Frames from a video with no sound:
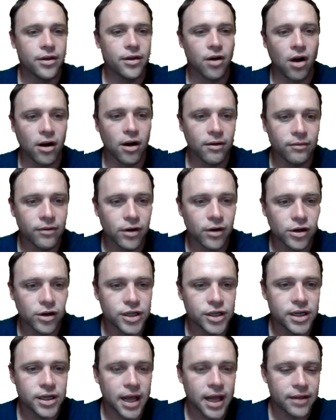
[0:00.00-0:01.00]
the ARM
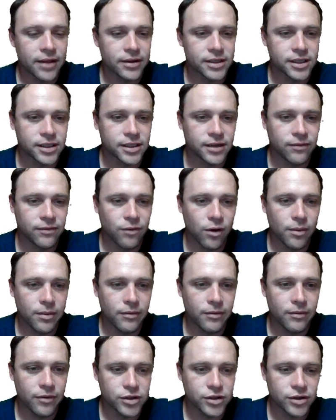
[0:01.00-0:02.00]
version, and the
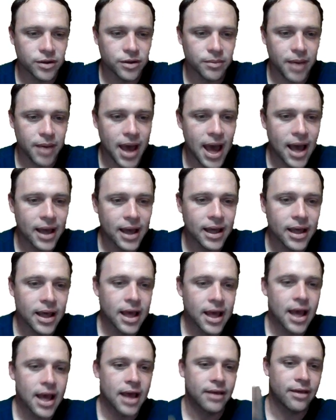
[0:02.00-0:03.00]
64-bit version of Mac,
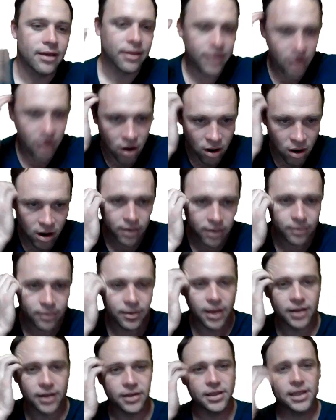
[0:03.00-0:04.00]
and then the
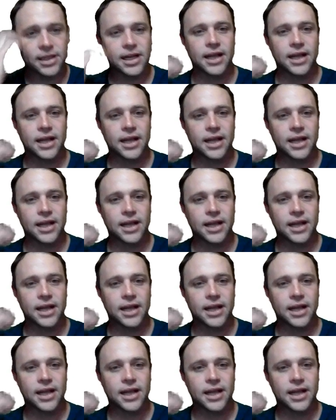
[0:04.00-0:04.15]
ARM and